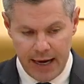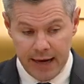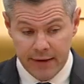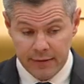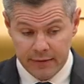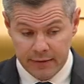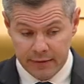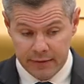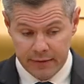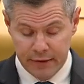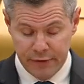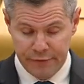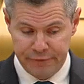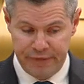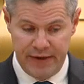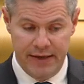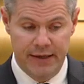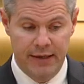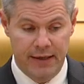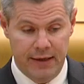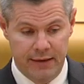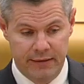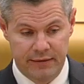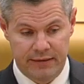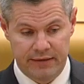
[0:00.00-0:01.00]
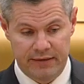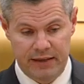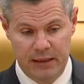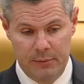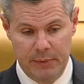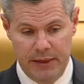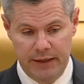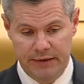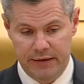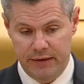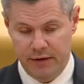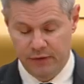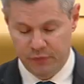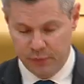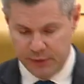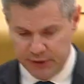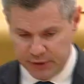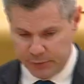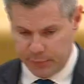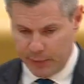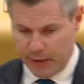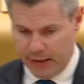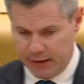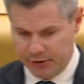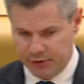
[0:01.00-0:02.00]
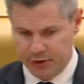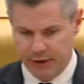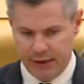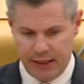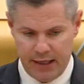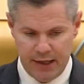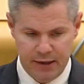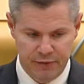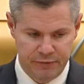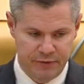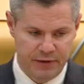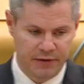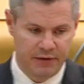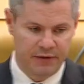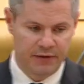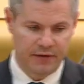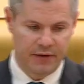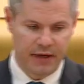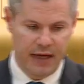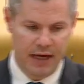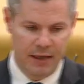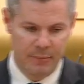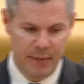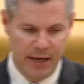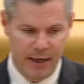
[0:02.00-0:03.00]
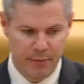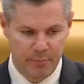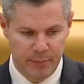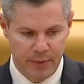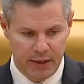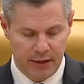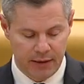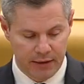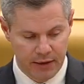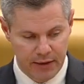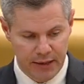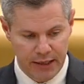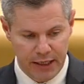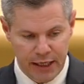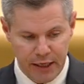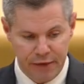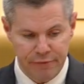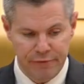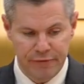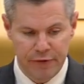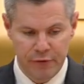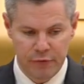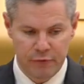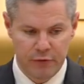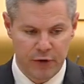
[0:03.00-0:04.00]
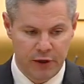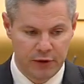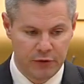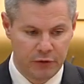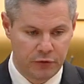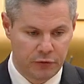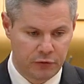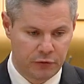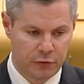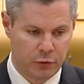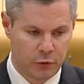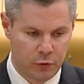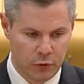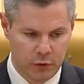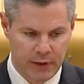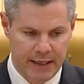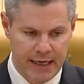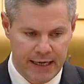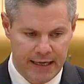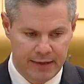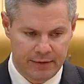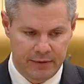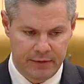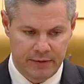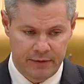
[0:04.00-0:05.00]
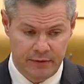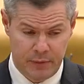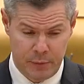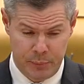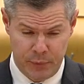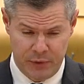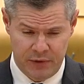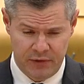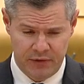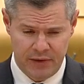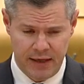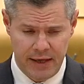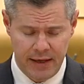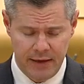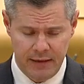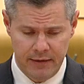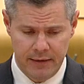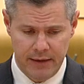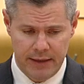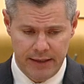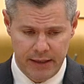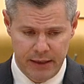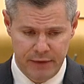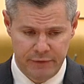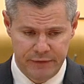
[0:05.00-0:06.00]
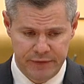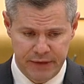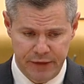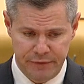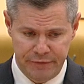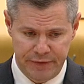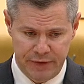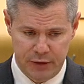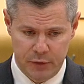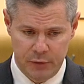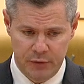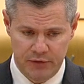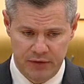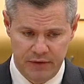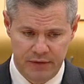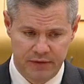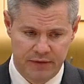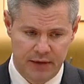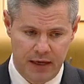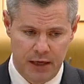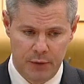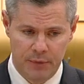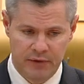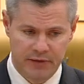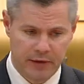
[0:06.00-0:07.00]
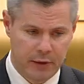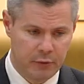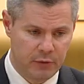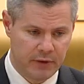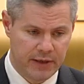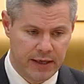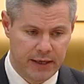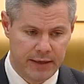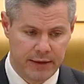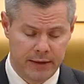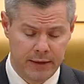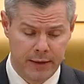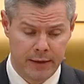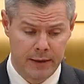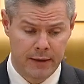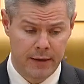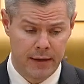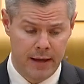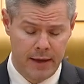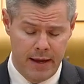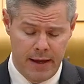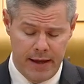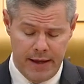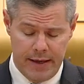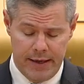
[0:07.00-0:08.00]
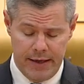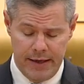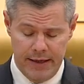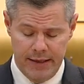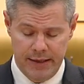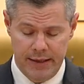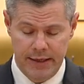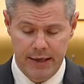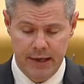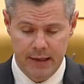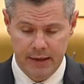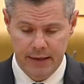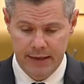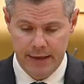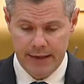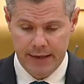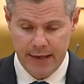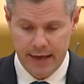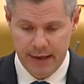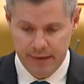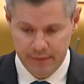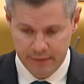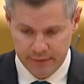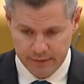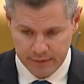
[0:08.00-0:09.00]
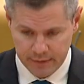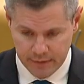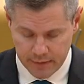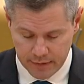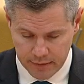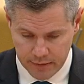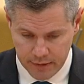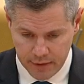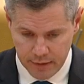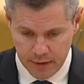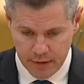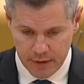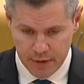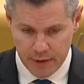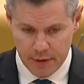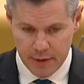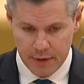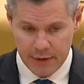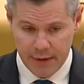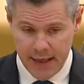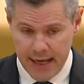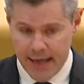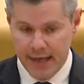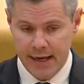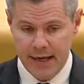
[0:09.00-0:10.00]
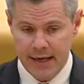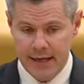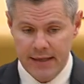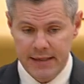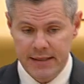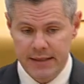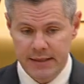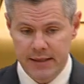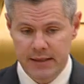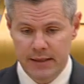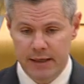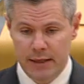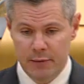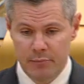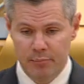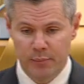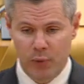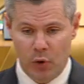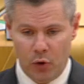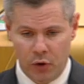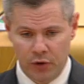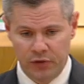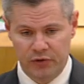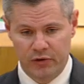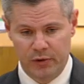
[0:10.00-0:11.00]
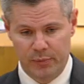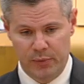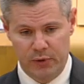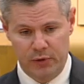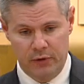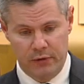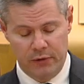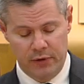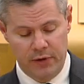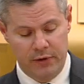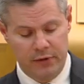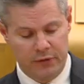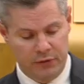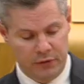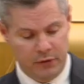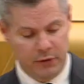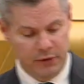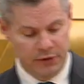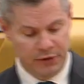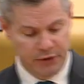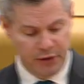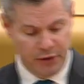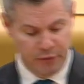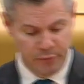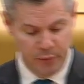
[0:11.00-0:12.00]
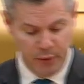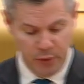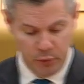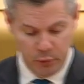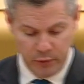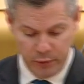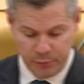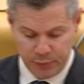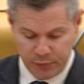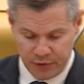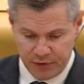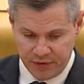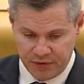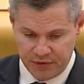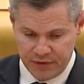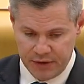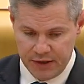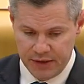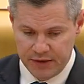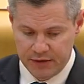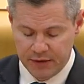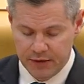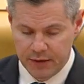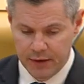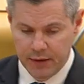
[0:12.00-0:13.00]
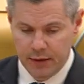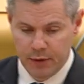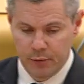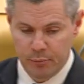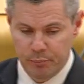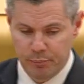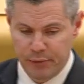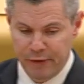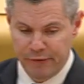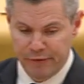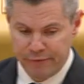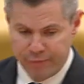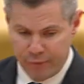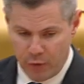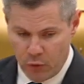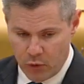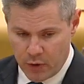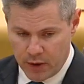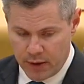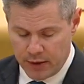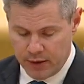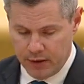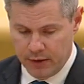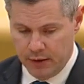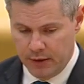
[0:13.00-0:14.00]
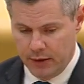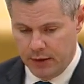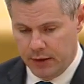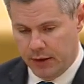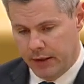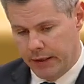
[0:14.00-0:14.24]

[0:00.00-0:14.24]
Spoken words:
as the Finance Committee, of which Patrick Harvey's a member, if it runs so late as to present the kind of difficulties that I was outlining in an earlier answer, then it isn't impossible that the Scottish Government would proceed before